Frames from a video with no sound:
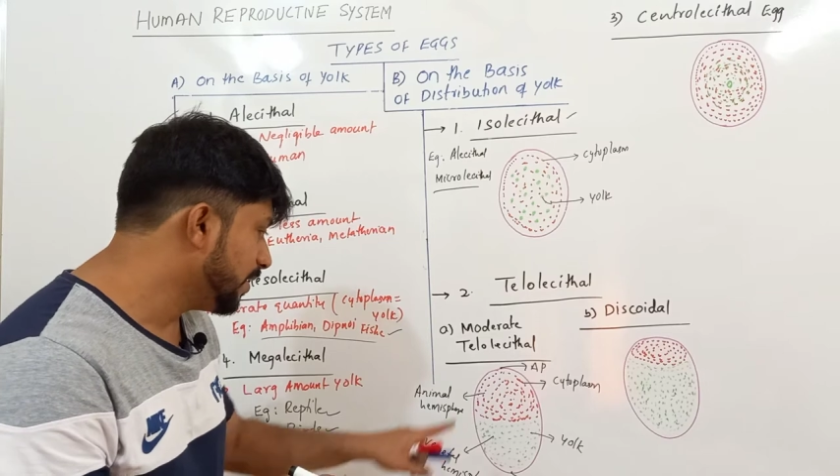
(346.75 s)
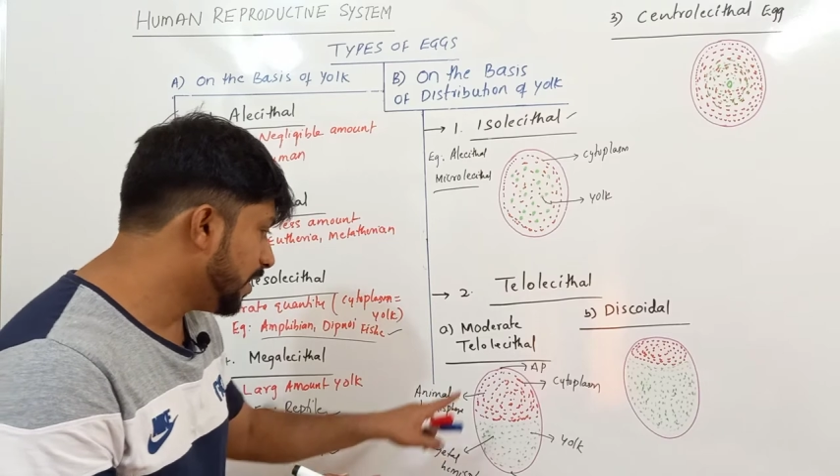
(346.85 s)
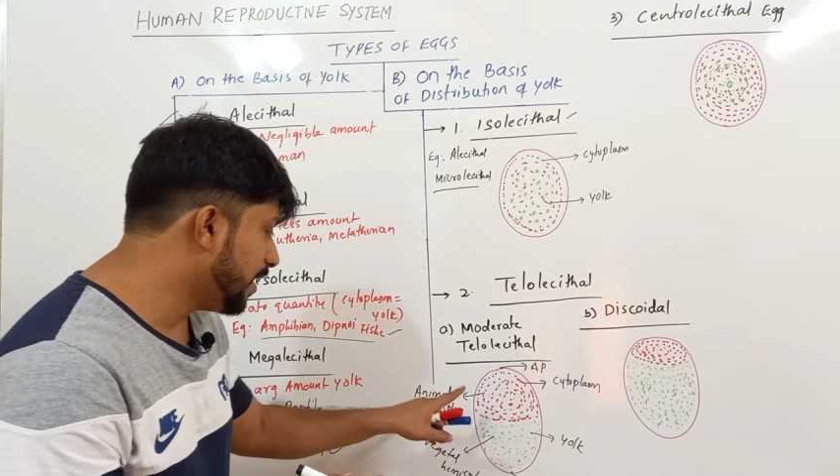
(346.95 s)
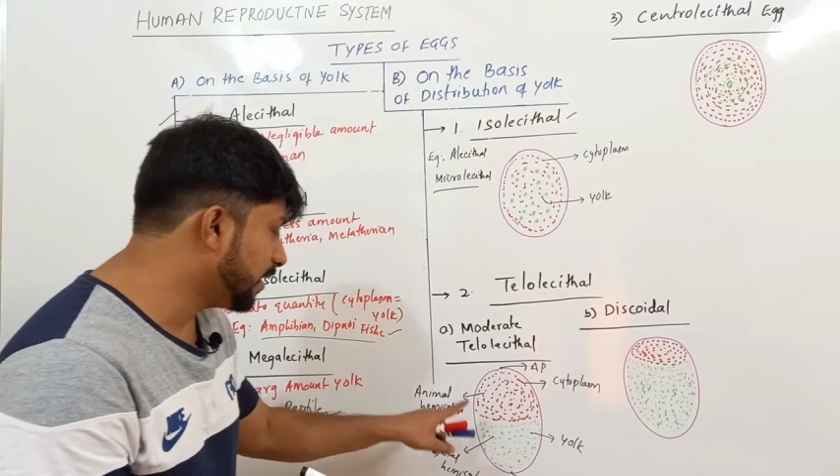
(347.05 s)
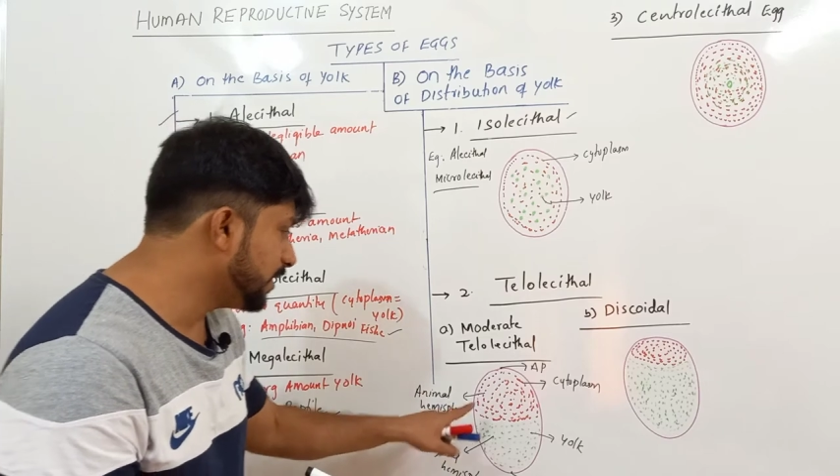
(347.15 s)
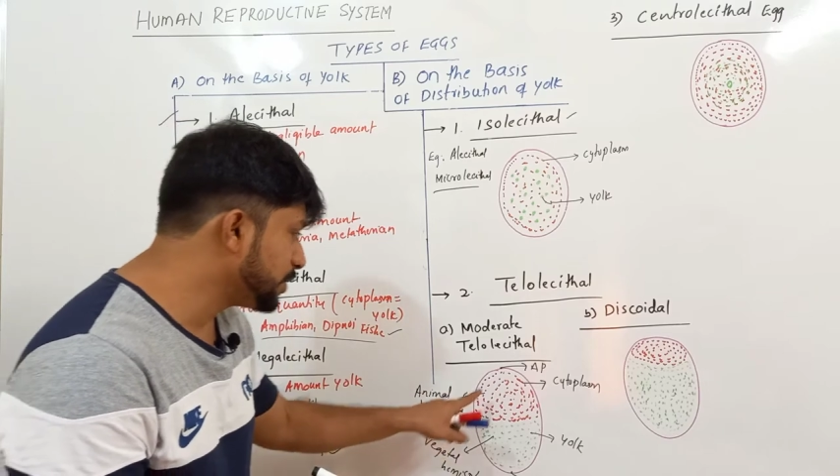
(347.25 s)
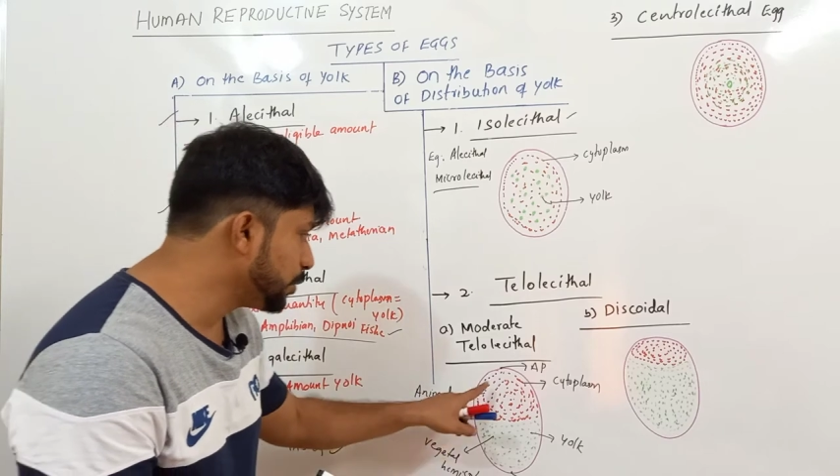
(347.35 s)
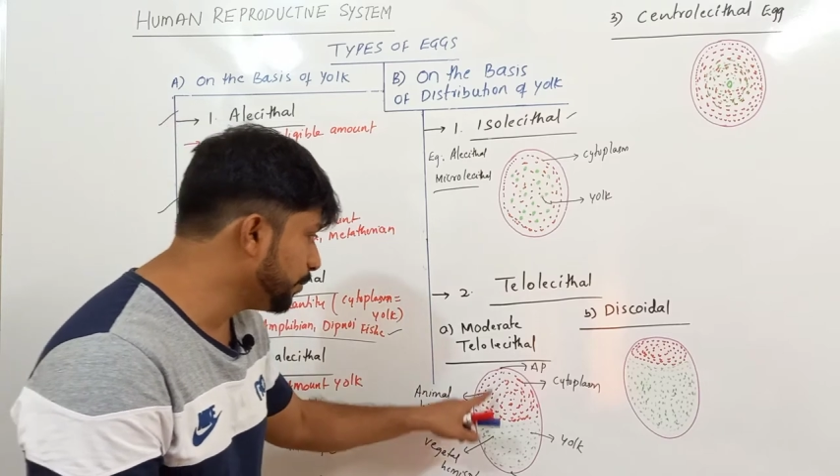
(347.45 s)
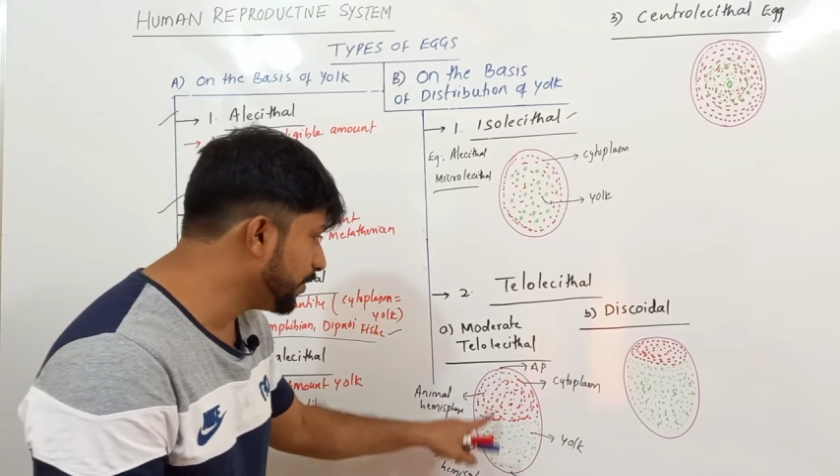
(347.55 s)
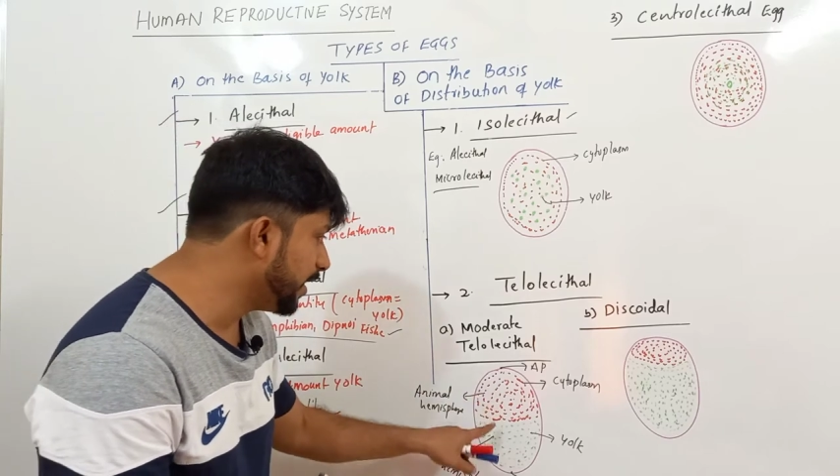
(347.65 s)
are
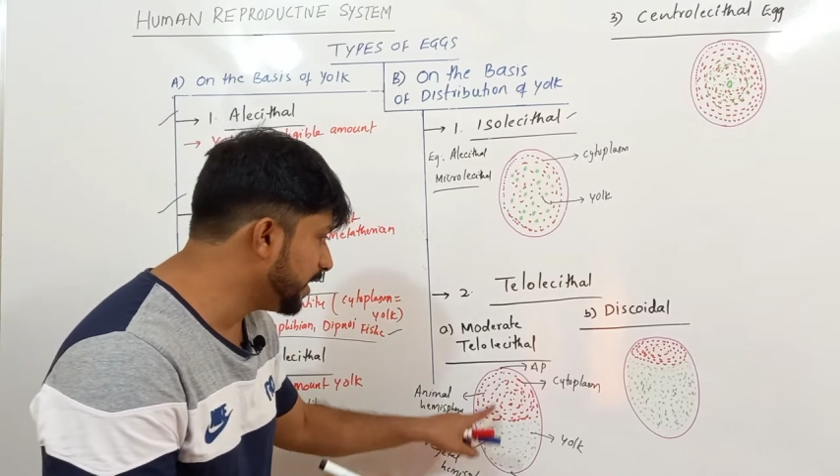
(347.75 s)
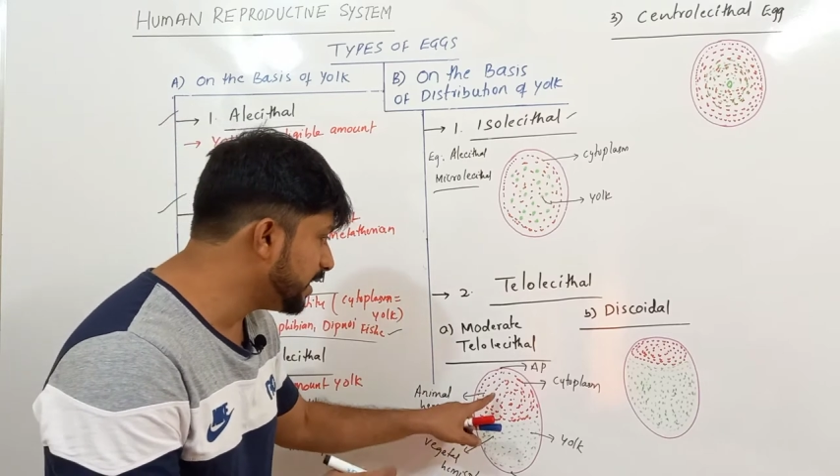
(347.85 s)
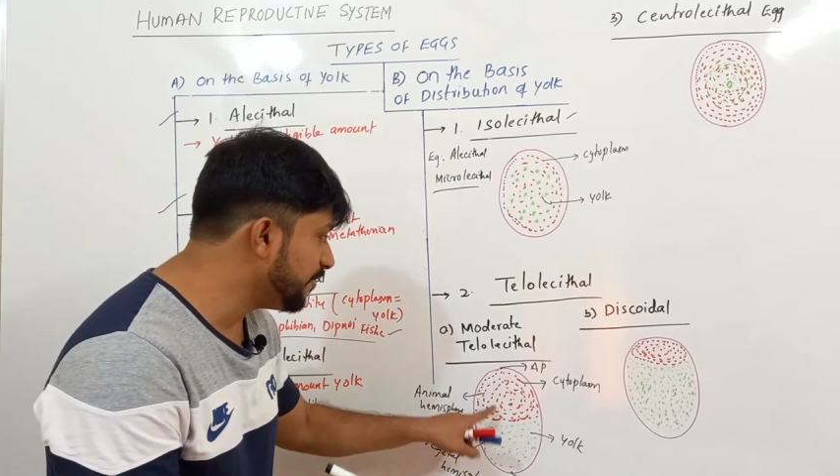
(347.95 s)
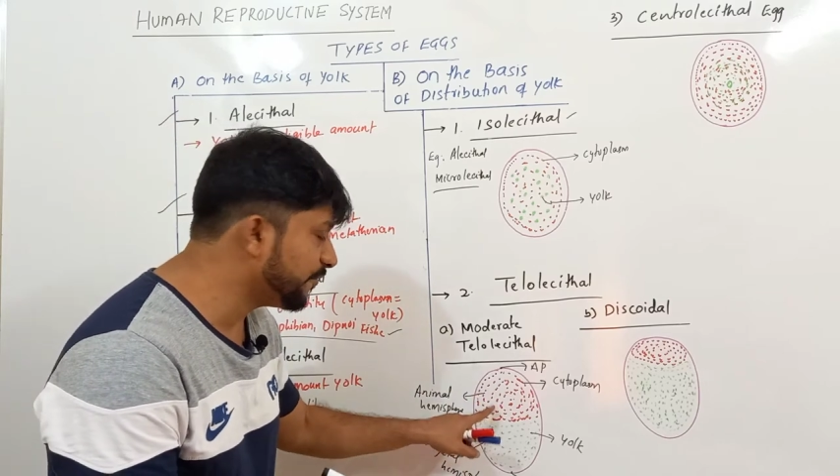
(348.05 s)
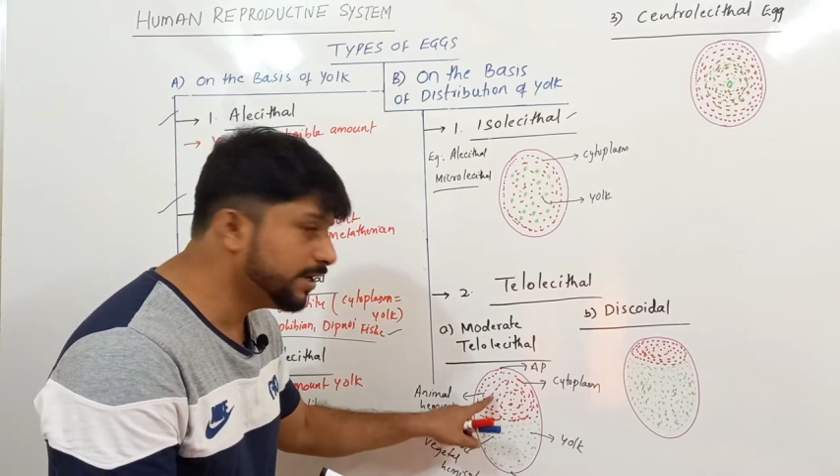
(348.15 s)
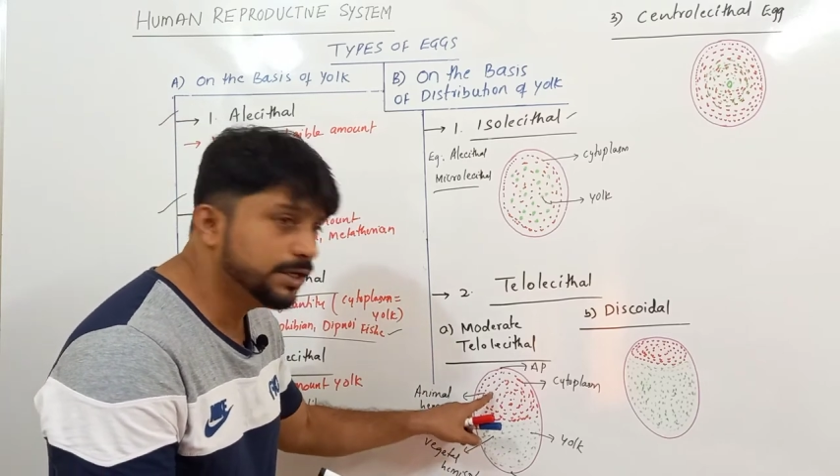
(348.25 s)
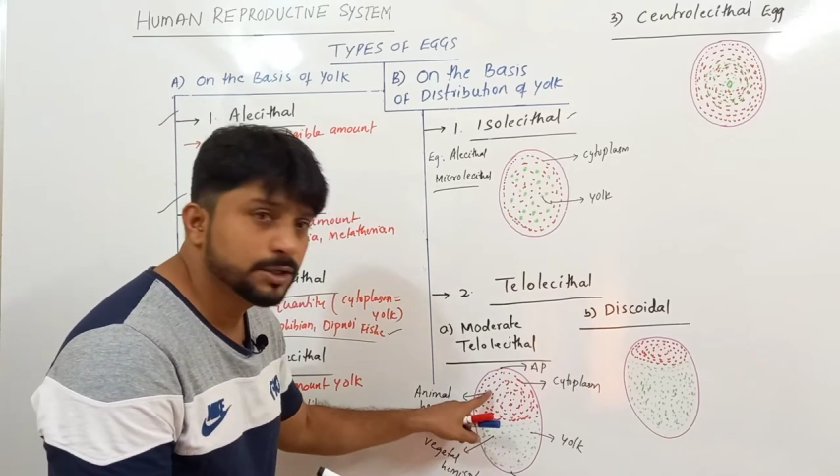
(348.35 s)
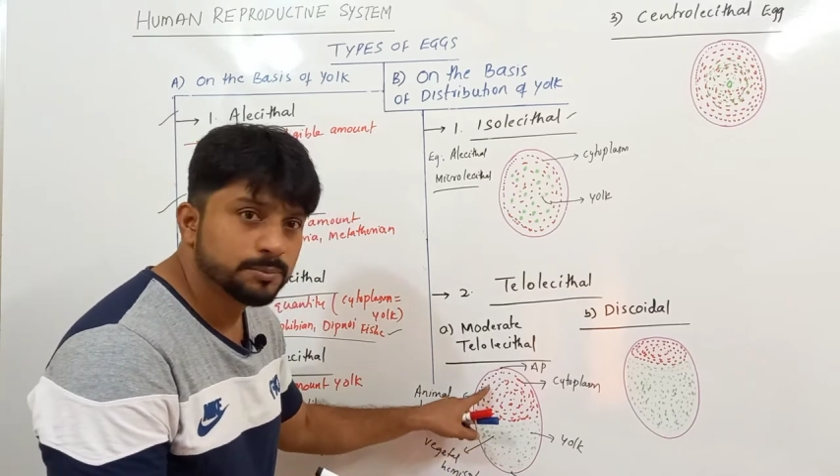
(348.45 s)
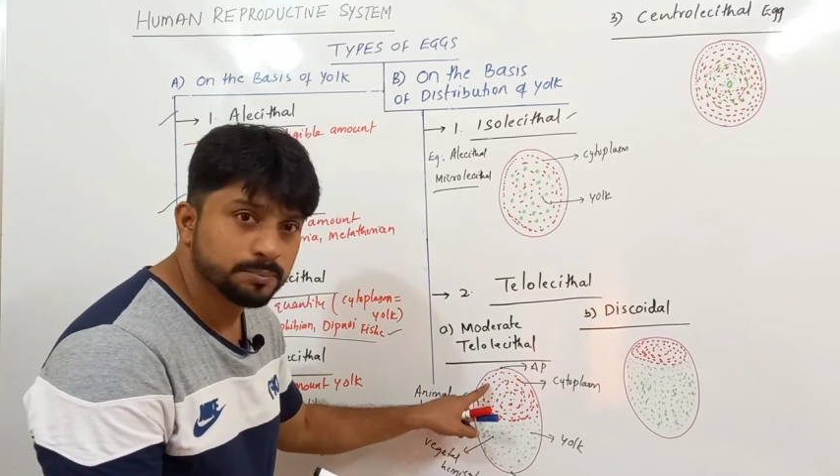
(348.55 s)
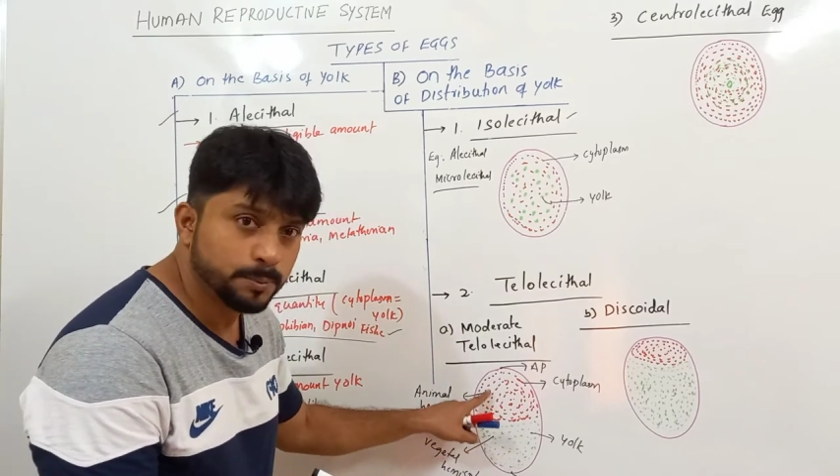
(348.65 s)
distributed at different
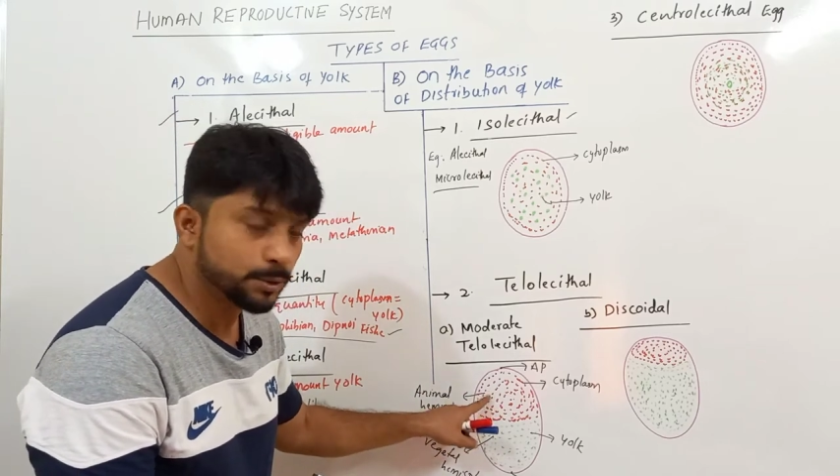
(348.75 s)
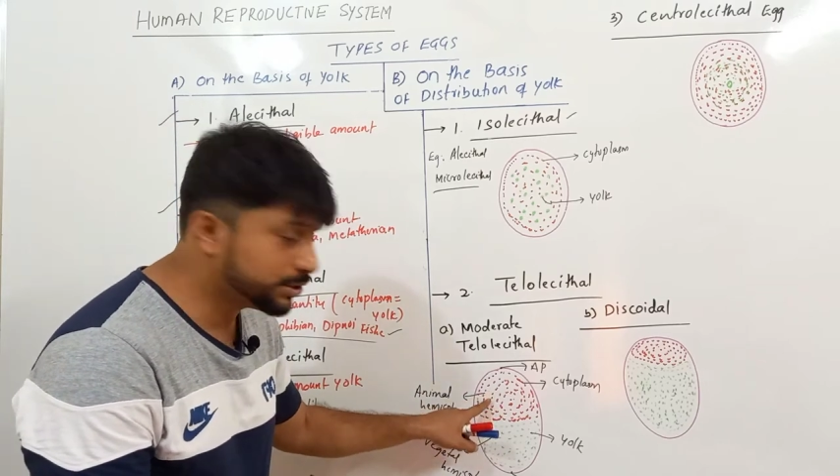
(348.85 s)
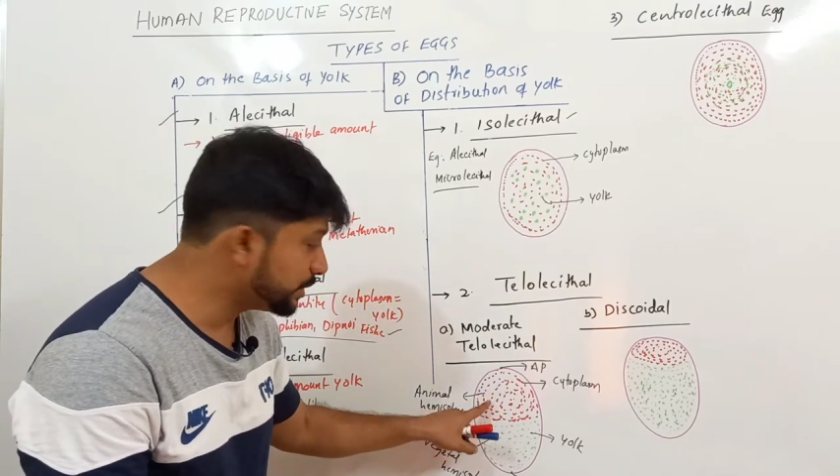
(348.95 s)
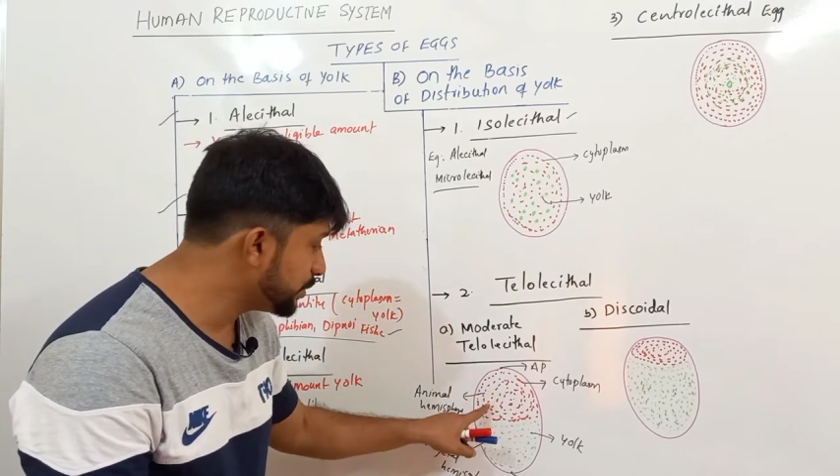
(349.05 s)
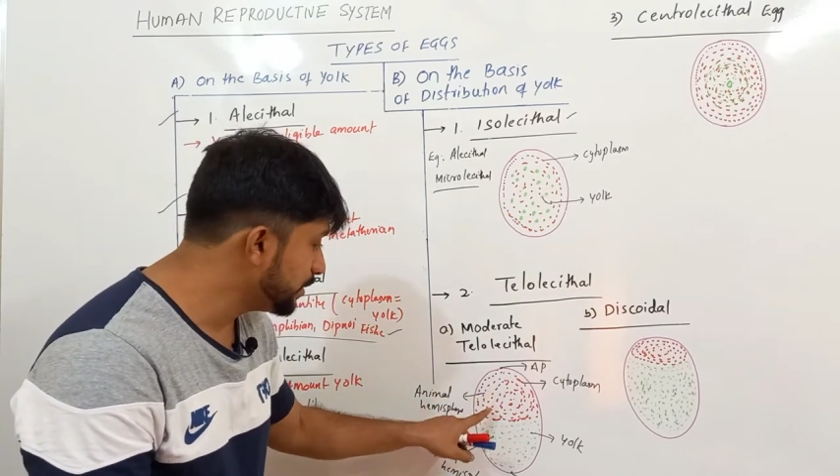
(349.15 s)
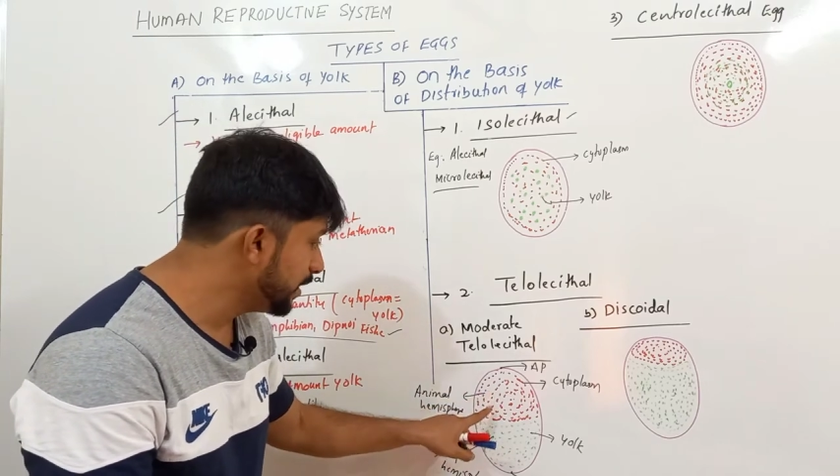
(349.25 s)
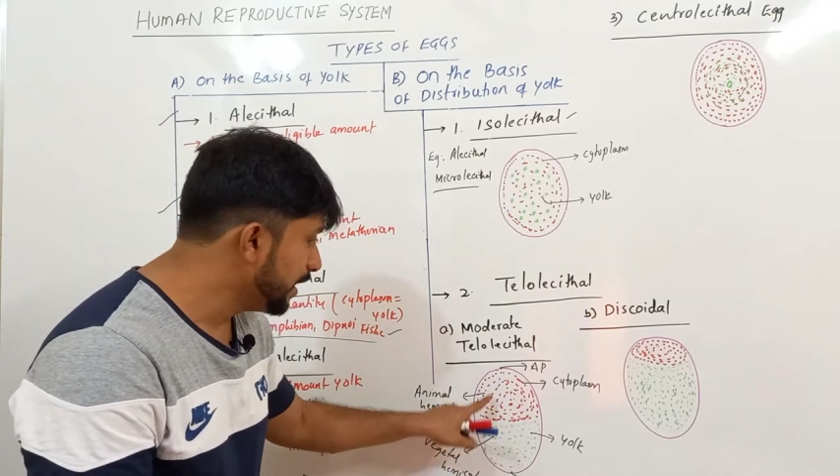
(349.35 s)
portions.